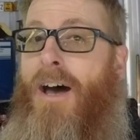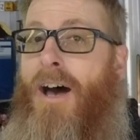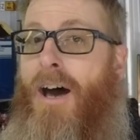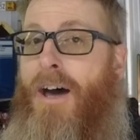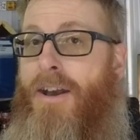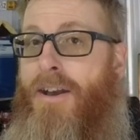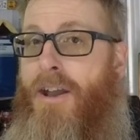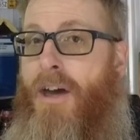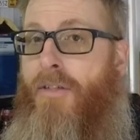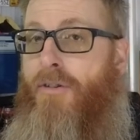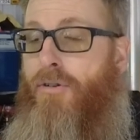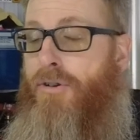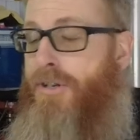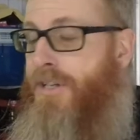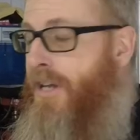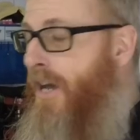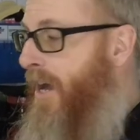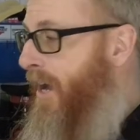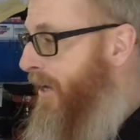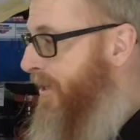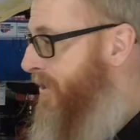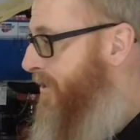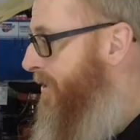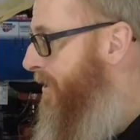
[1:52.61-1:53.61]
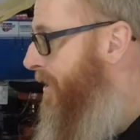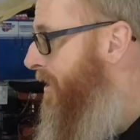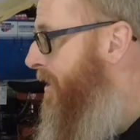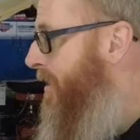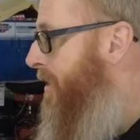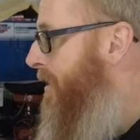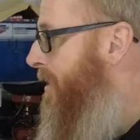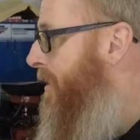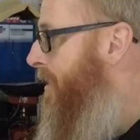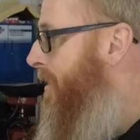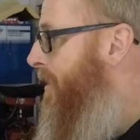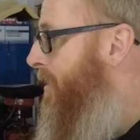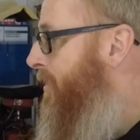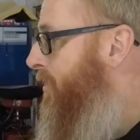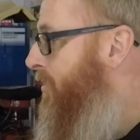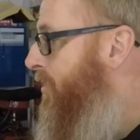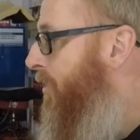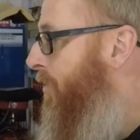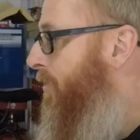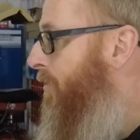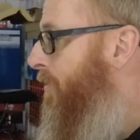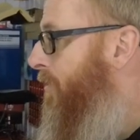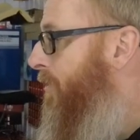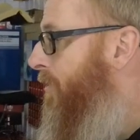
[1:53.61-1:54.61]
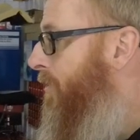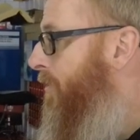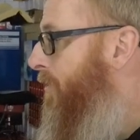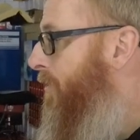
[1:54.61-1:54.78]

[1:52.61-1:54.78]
another text. So